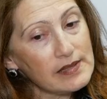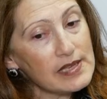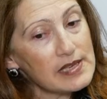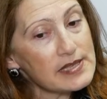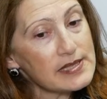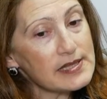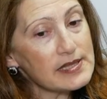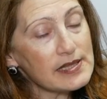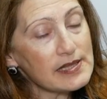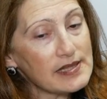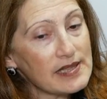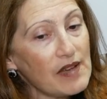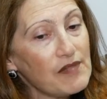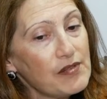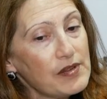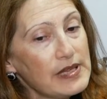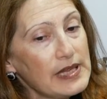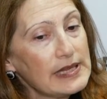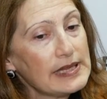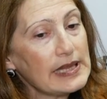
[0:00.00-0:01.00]
There's
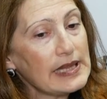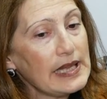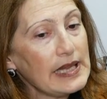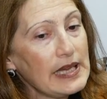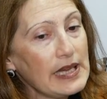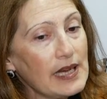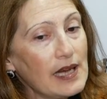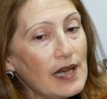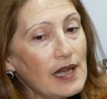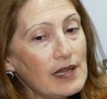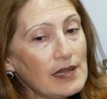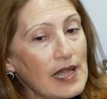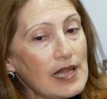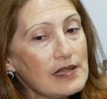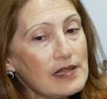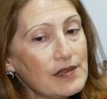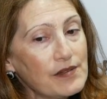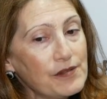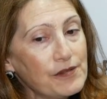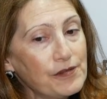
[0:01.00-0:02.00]
definitely a
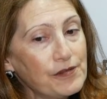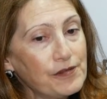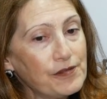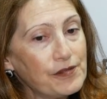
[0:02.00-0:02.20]
lot of